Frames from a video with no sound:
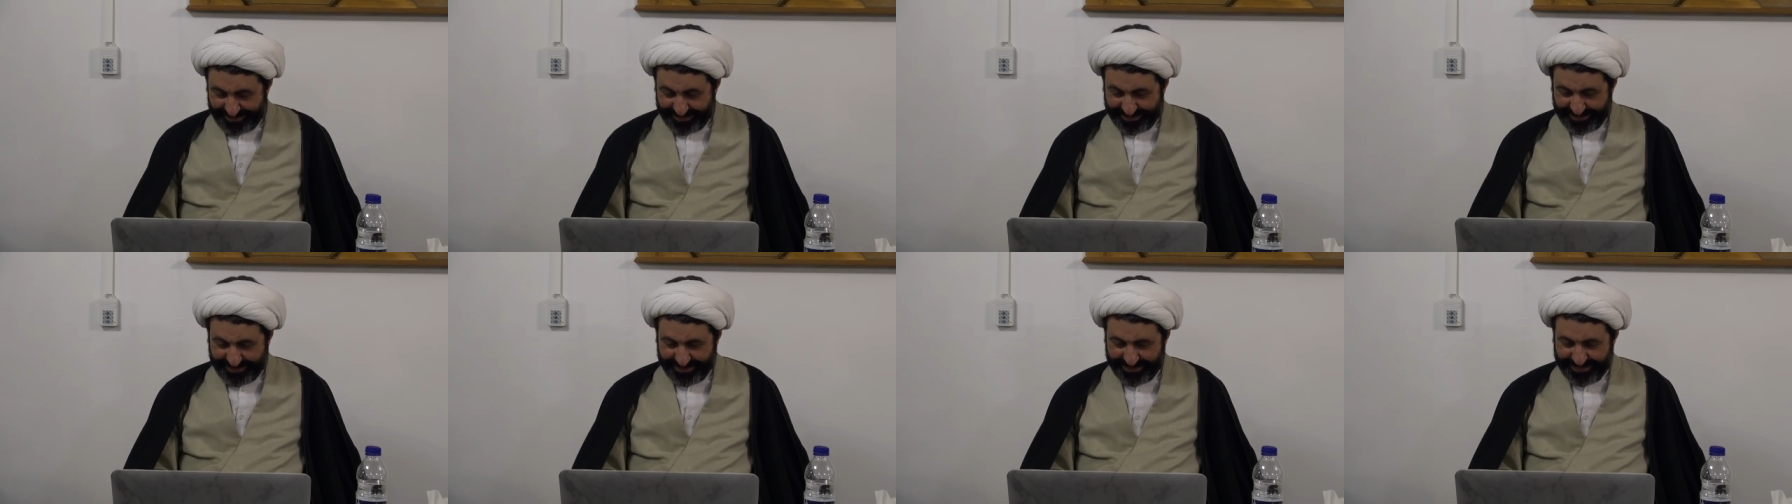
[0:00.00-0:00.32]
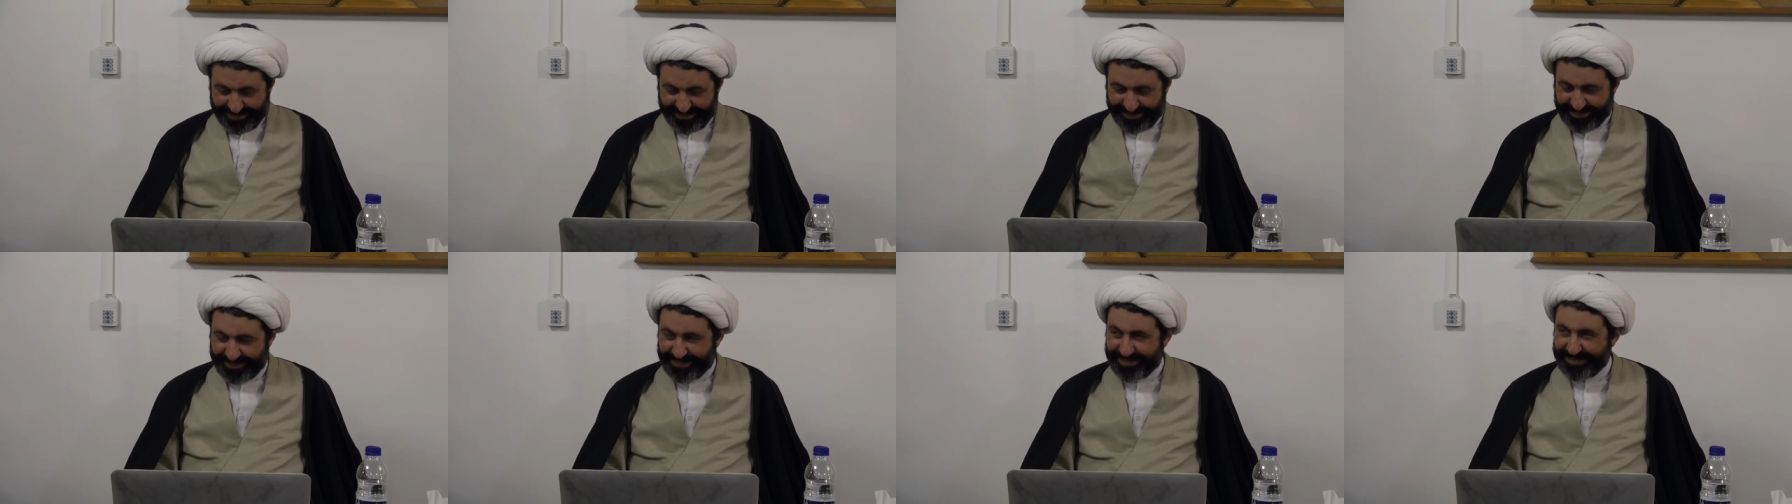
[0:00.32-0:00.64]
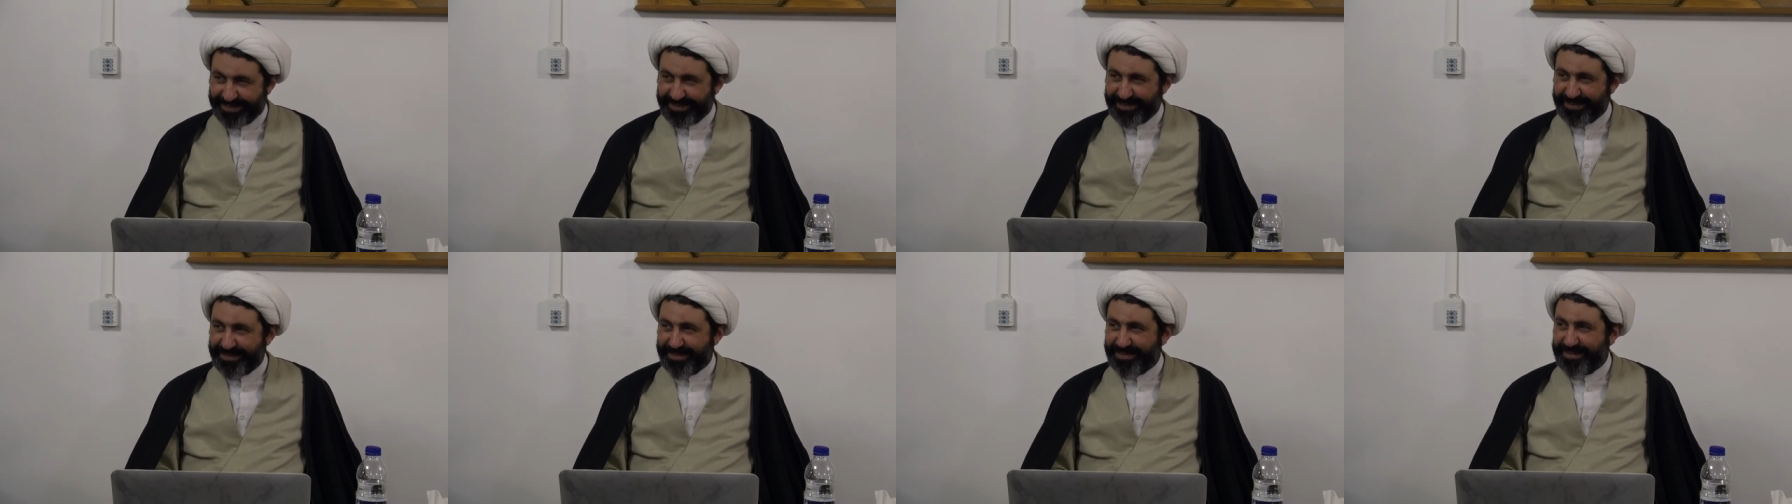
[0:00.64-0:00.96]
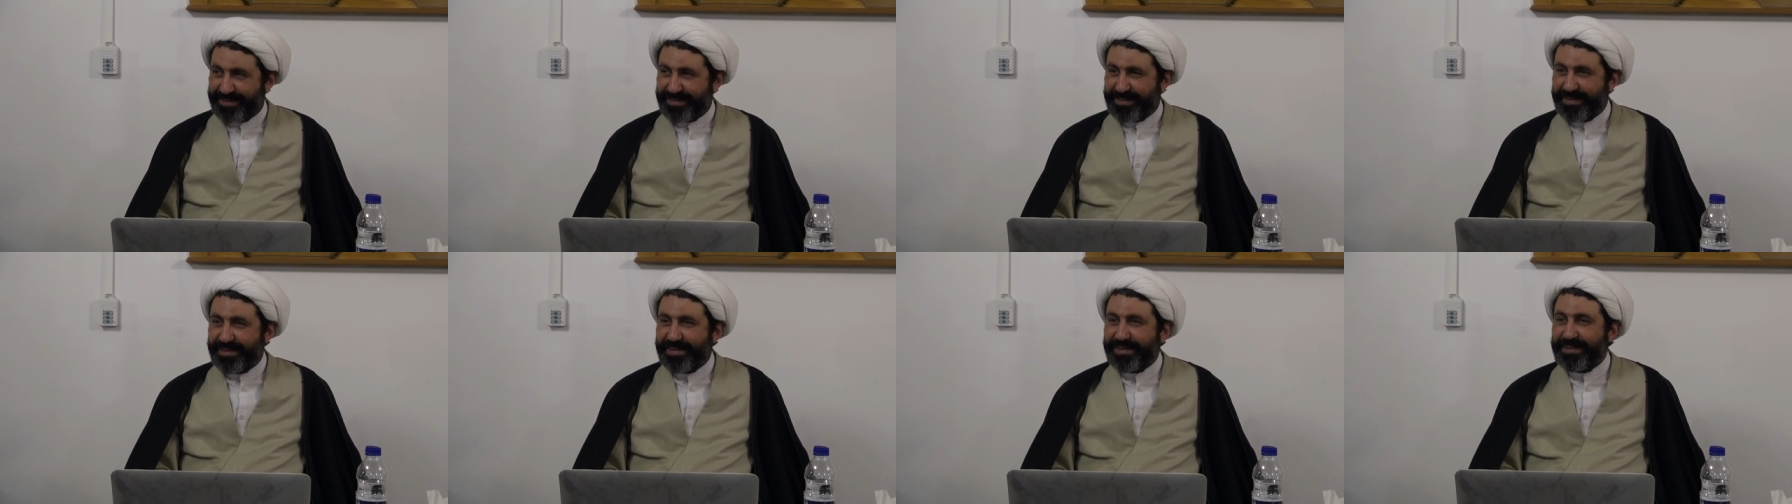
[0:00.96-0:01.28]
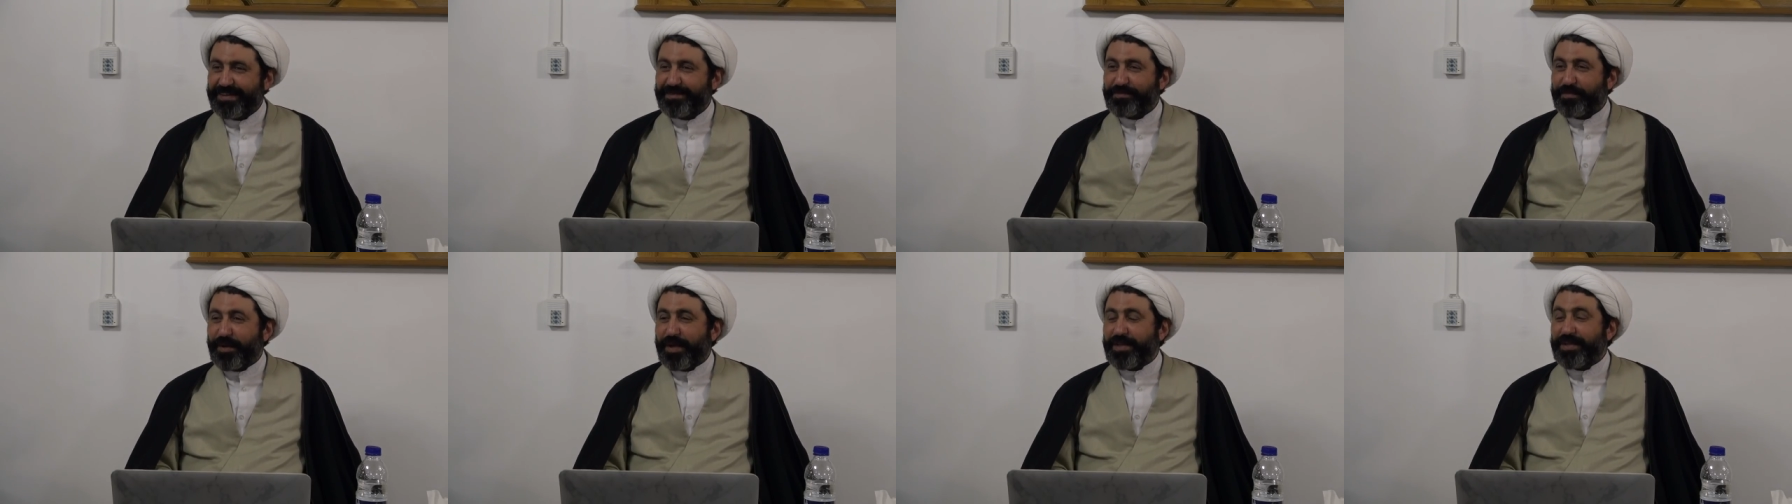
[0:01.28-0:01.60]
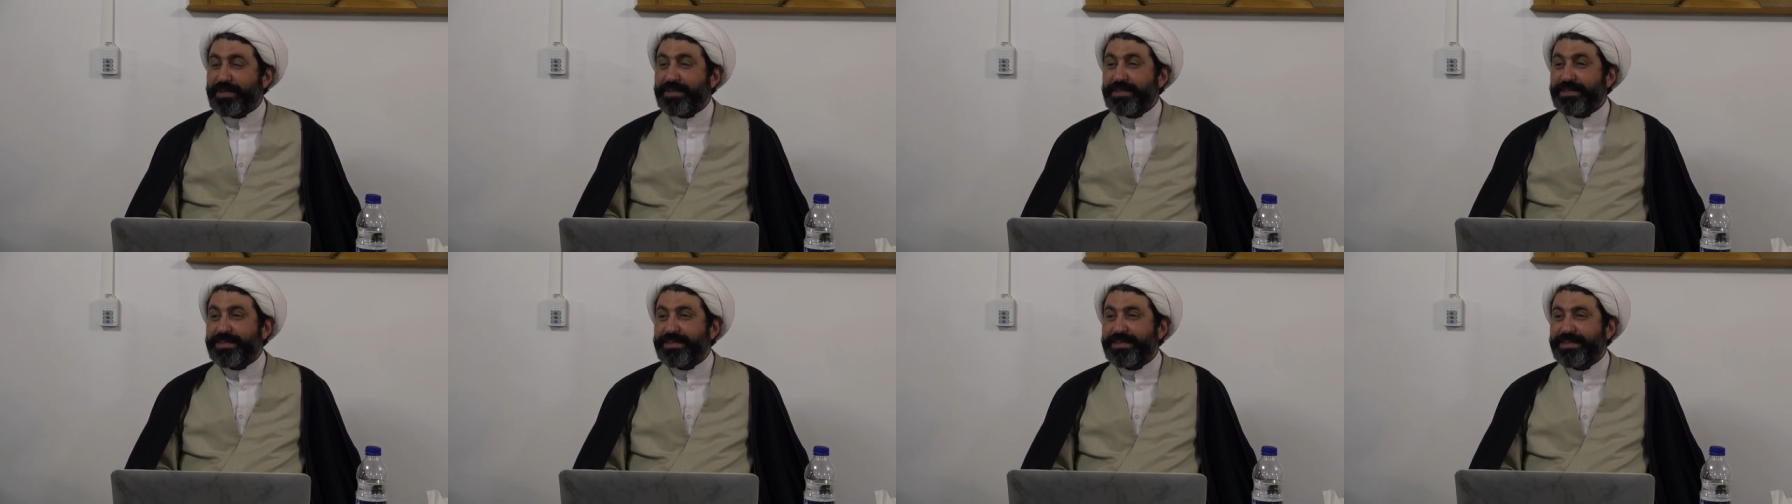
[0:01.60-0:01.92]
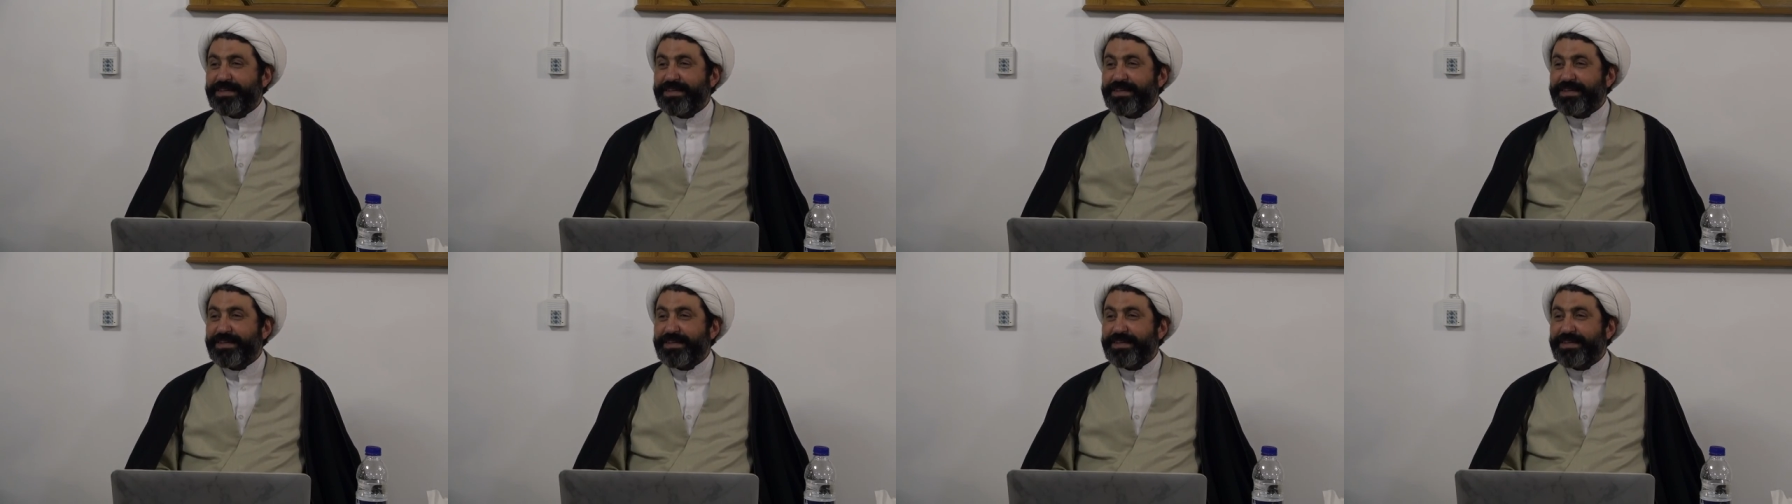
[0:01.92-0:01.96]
of the Pardon?